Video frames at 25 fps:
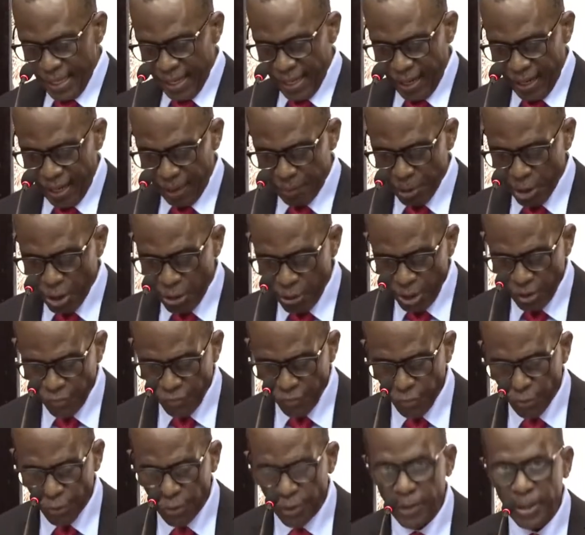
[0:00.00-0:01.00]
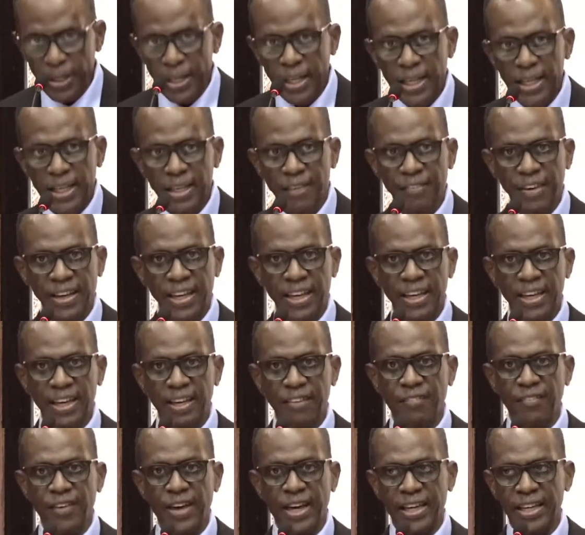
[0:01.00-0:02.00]
I'd be grateful
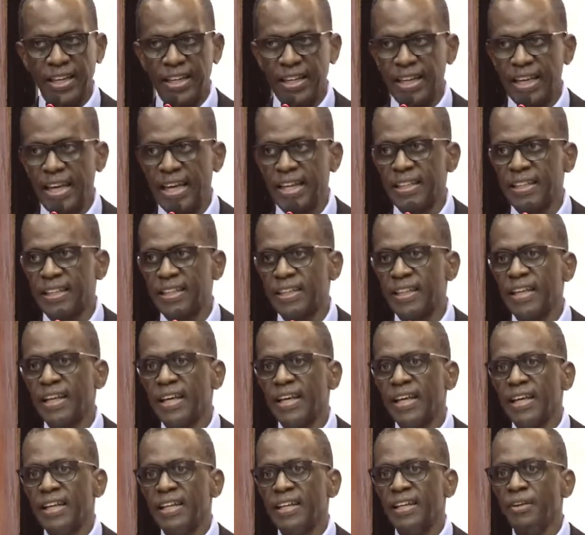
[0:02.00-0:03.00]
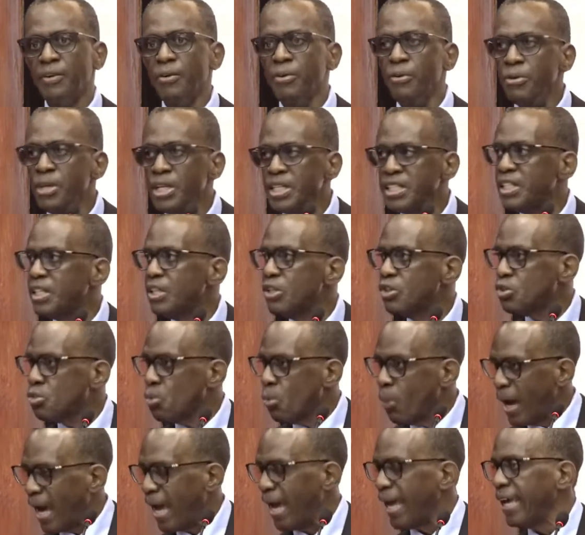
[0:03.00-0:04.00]
if I can get the reasons
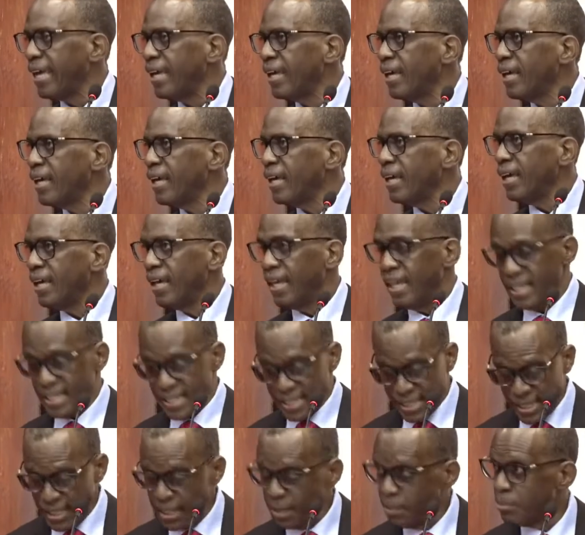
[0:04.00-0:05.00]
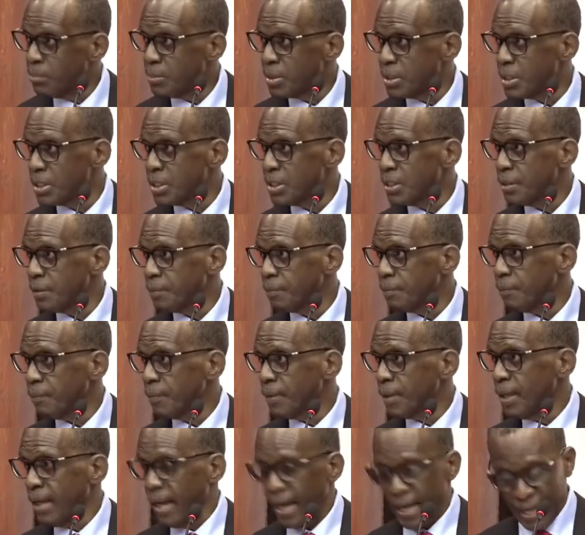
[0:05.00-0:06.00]
why it seems,
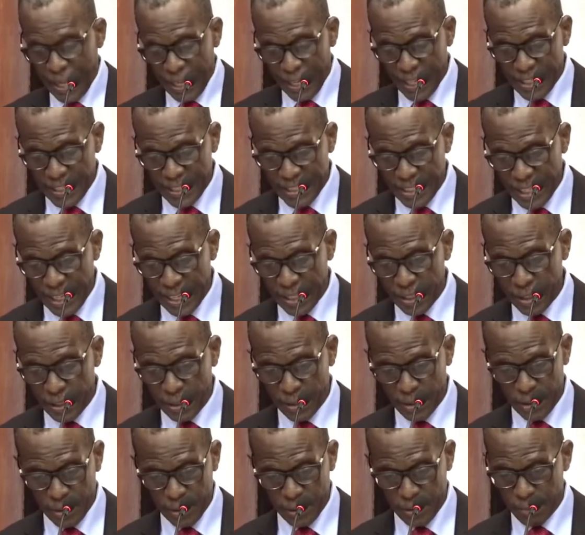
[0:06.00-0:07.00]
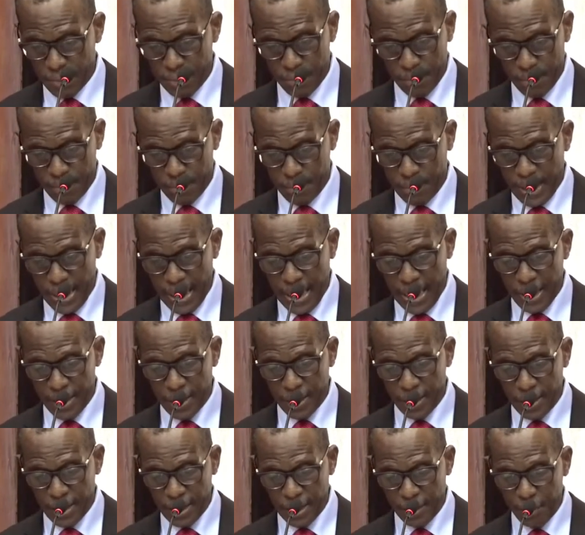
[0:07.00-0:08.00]
I can
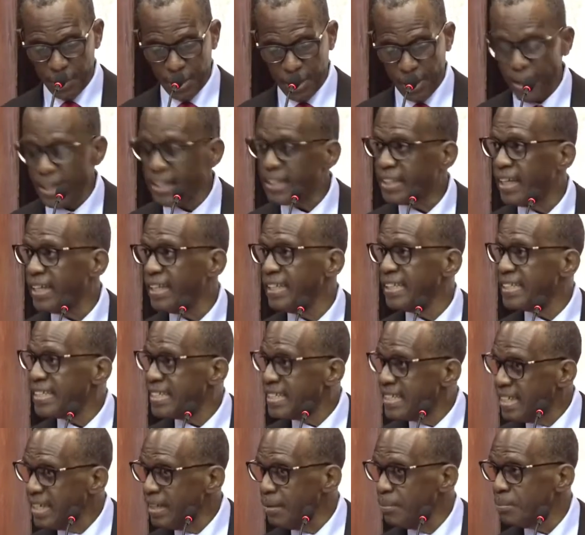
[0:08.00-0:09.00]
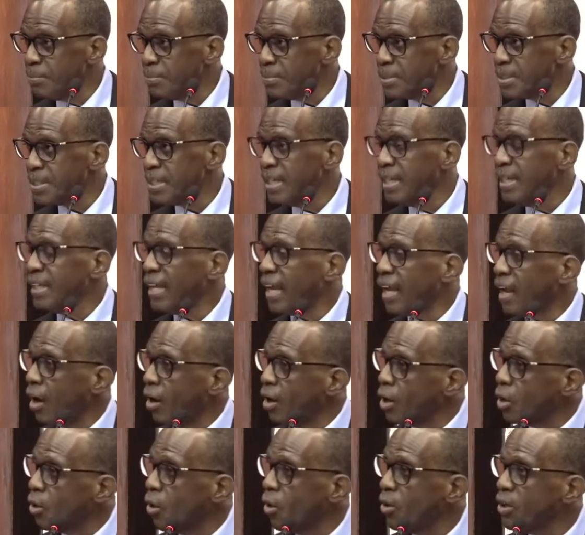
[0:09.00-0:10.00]
be corrected, it seems that our
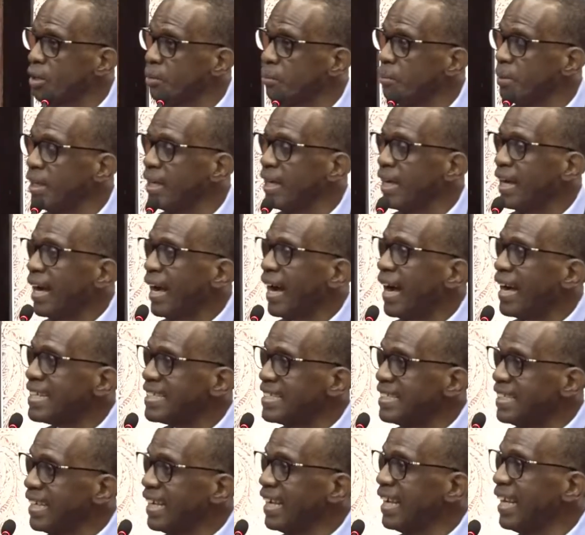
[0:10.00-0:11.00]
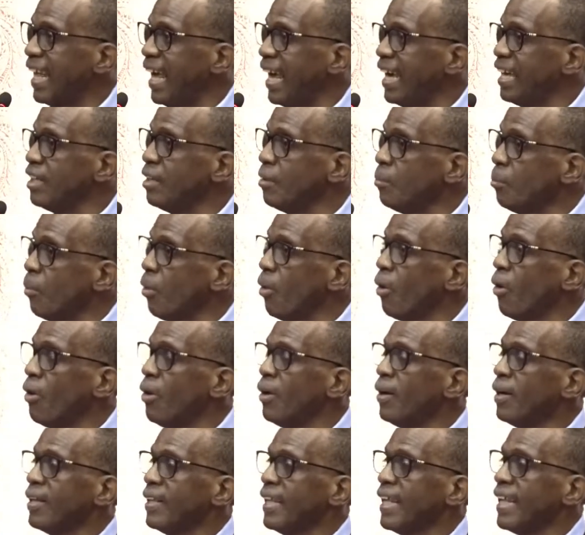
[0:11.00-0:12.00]
economy has declined more
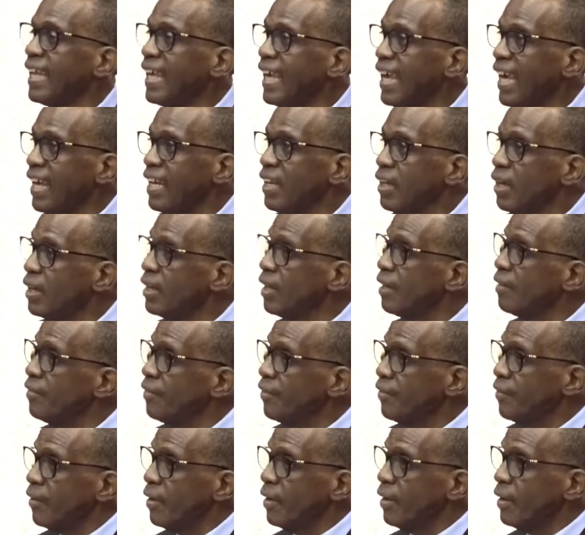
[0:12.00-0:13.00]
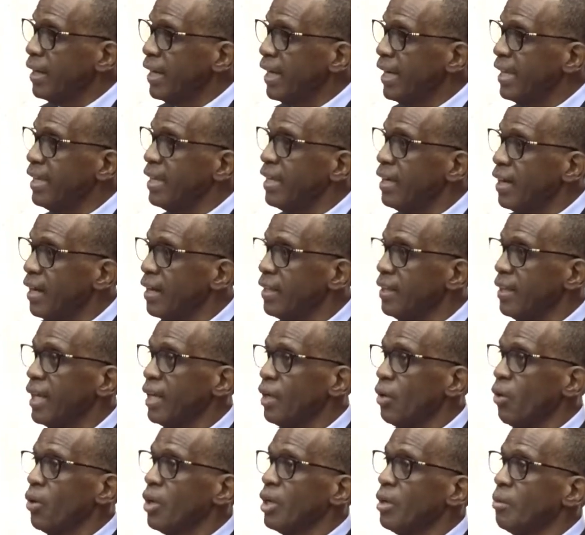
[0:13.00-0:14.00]
than any other
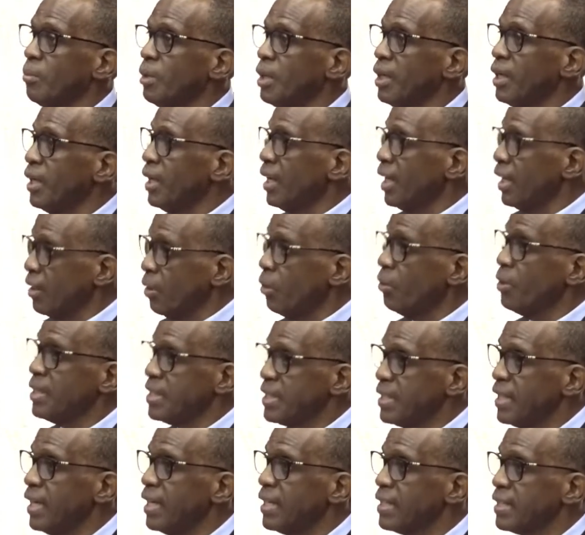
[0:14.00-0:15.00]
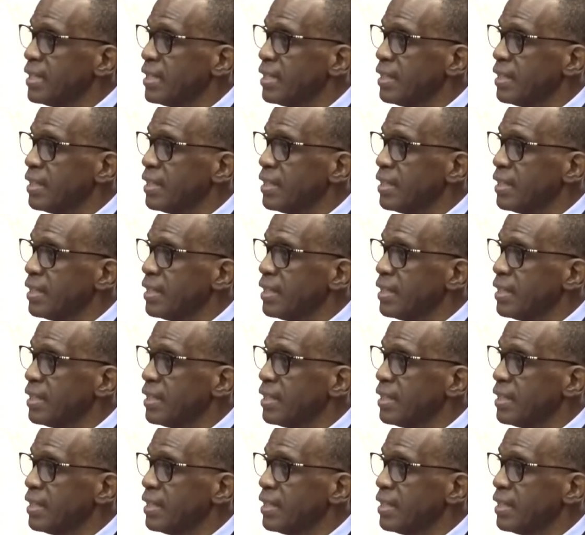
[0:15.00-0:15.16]
economy in the OECS,